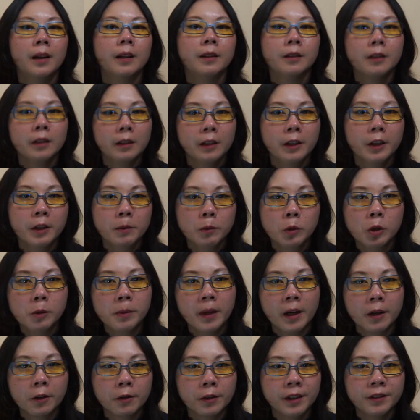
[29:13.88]
To learn more
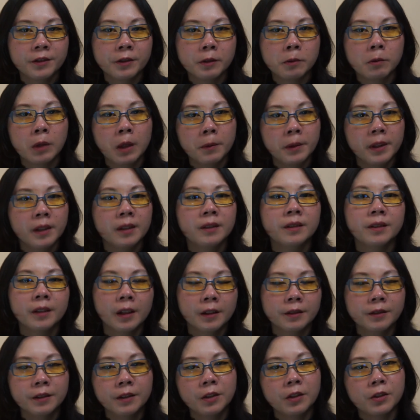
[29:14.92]
about Kriza and what we
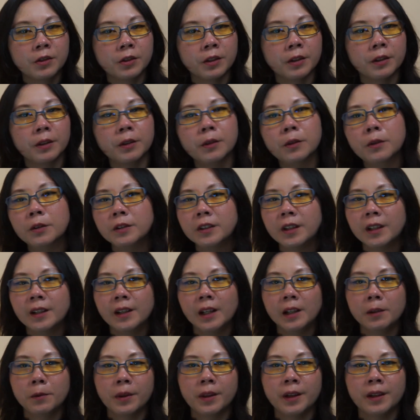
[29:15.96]
discussed in the show, or to
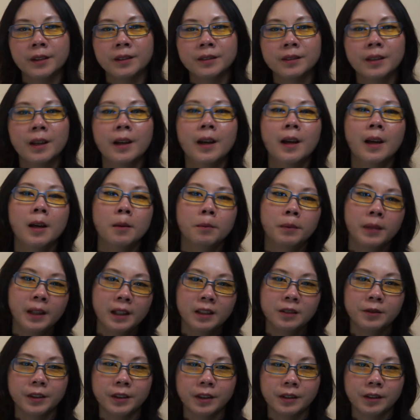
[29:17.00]
connect with us,
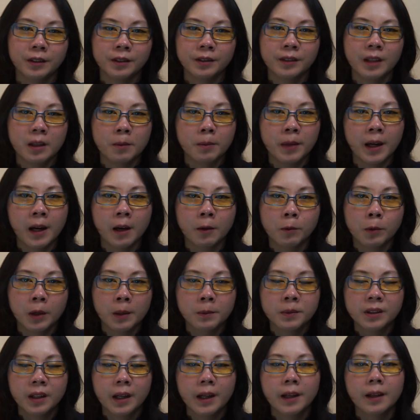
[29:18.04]
please visit the Steam Powered
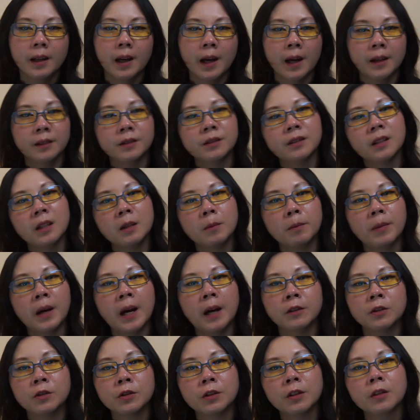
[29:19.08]
website at
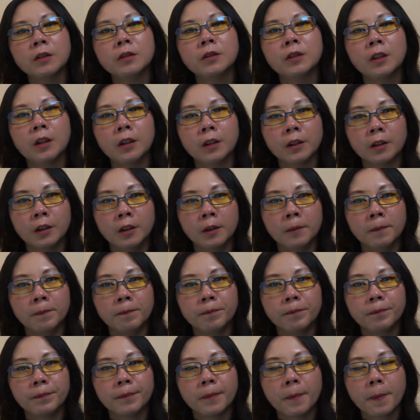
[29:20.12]
steampoweredshow.com.
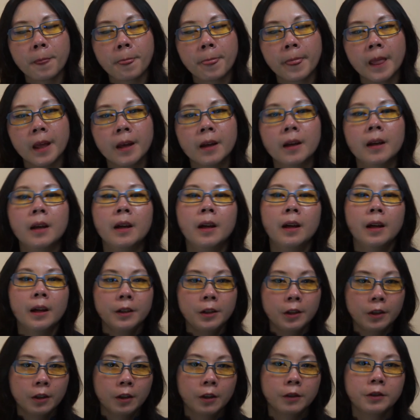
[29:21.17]

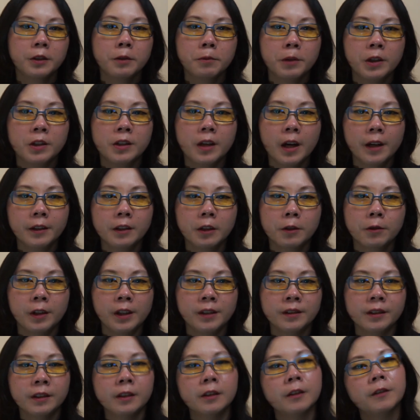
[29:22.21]
You can also reach out to
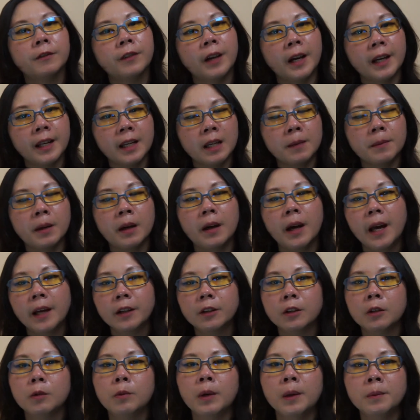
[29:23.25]
Kriza via email and
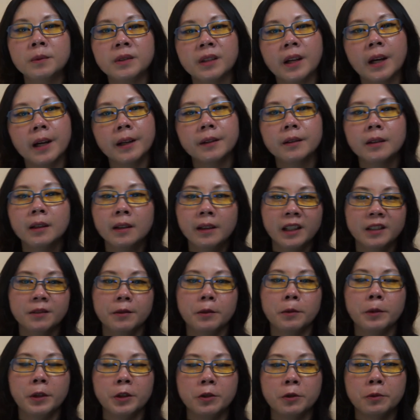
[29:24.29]
her website, the links
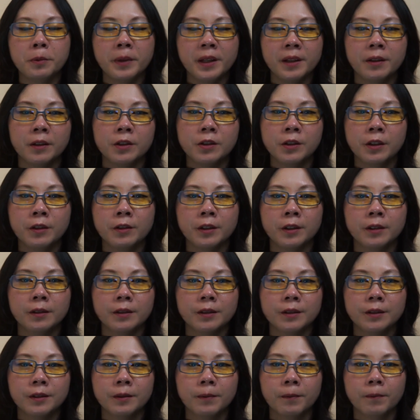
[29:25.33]
of which will be in the show
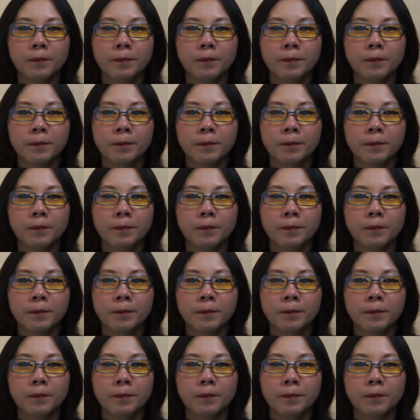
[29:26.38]
notes.